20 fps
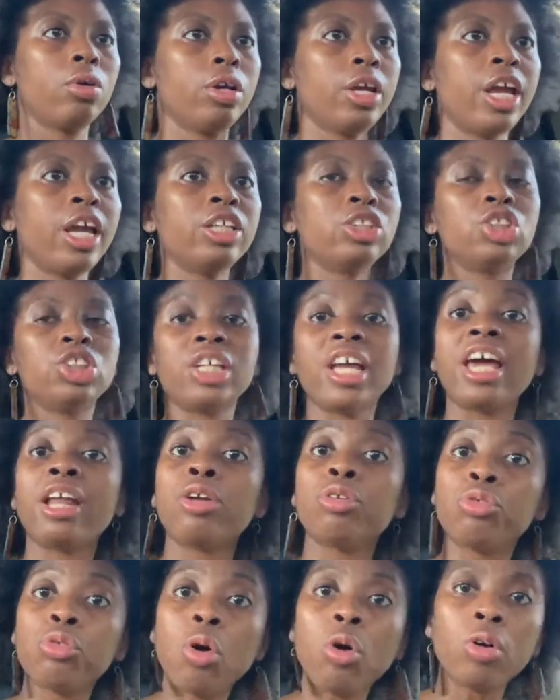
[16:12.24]
And she had
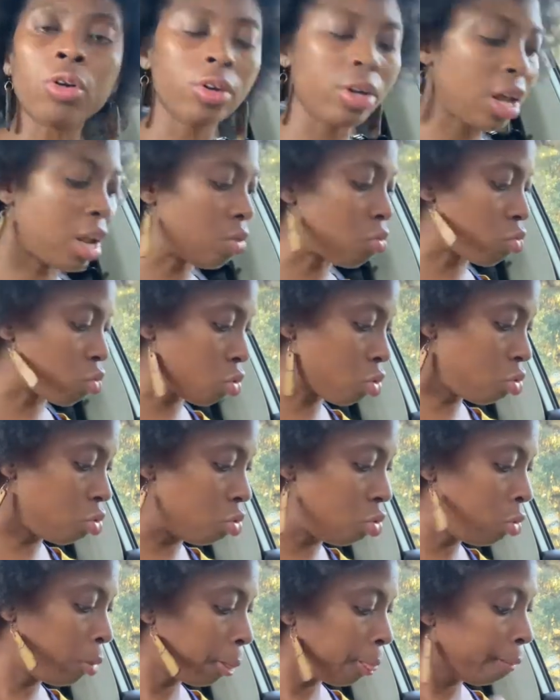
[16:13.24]
a daughter named
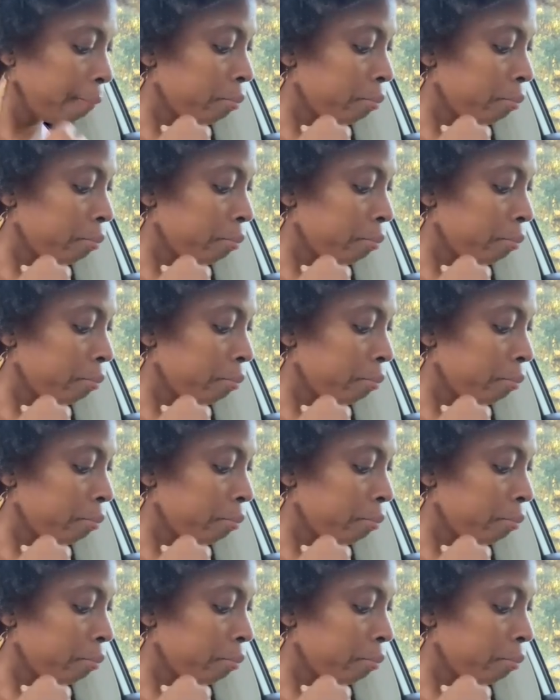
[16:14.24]
Rue,